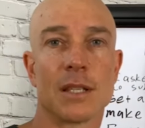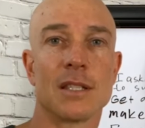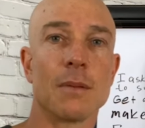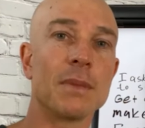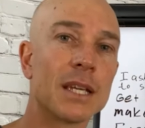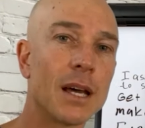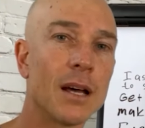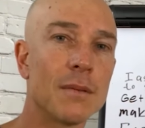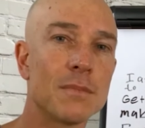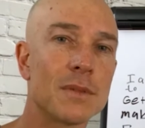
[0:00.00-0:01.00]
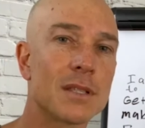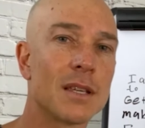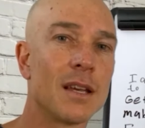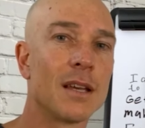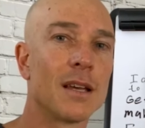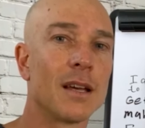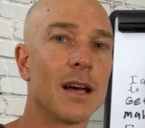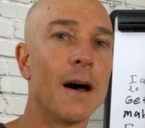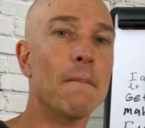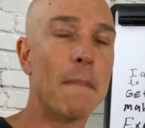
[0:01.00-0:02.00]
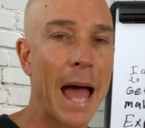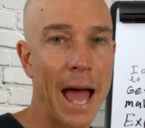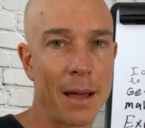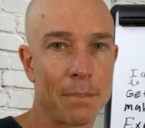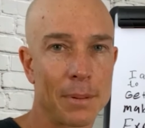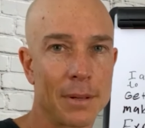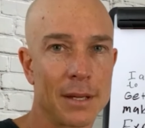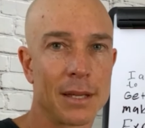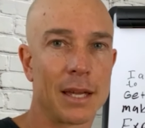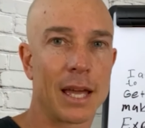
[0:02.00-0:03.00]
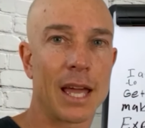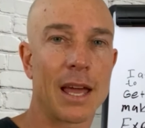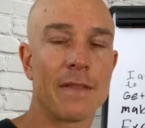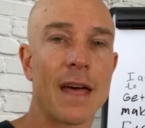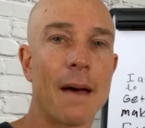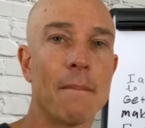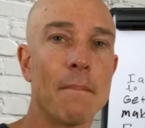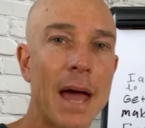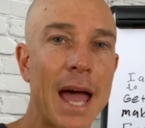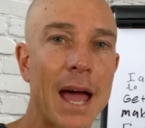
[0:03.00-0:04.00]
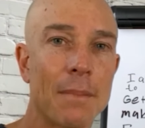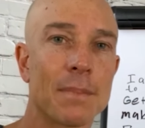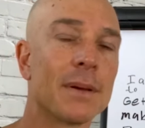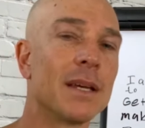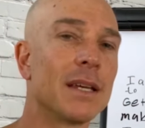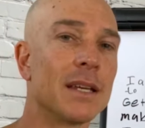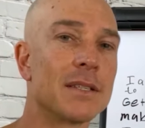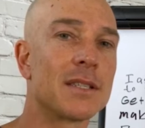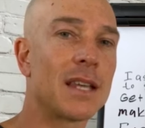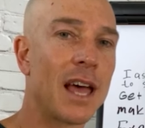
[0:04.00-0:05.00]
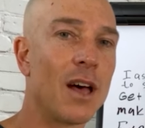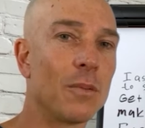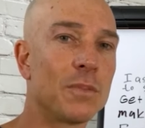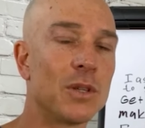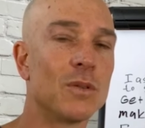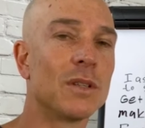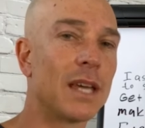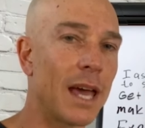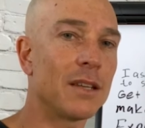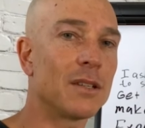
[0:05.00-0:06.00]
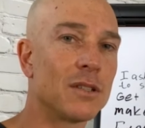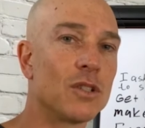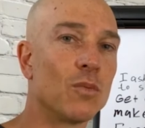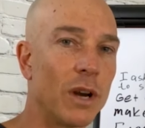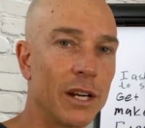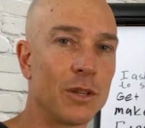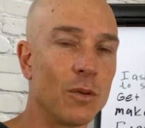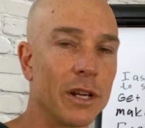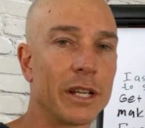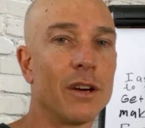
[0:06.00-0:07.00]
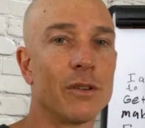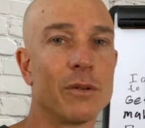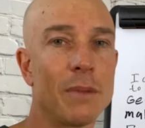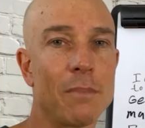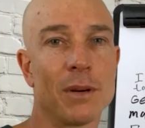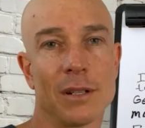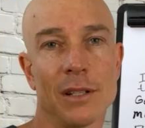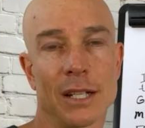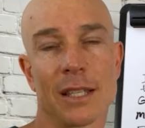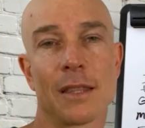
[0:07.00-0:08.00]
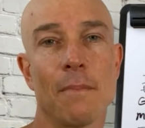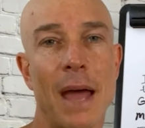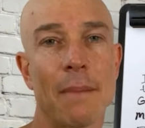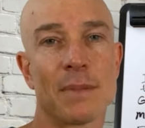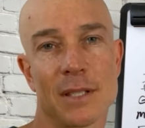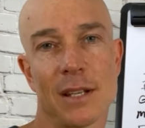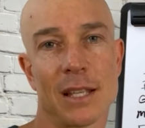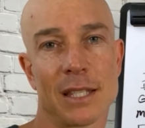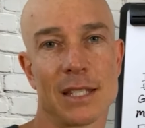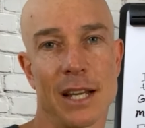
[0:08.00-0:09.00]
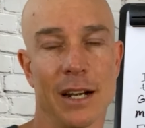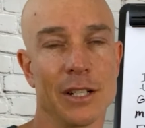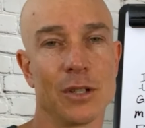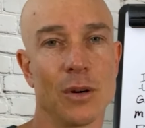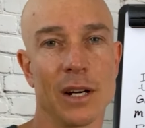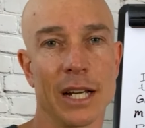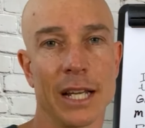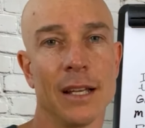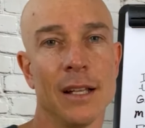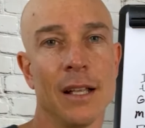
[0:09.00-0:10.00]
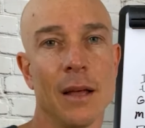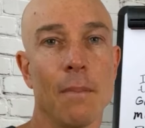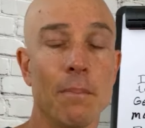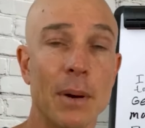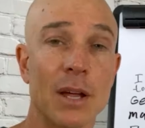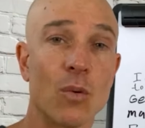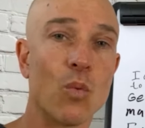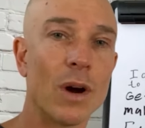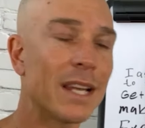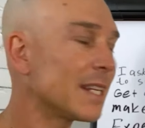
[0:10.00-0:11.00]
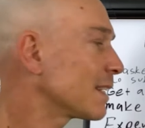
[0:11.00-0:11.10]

is it becomes a map. And that map is to help you get to where you want to go. And remember, look, the map is not the territory, but what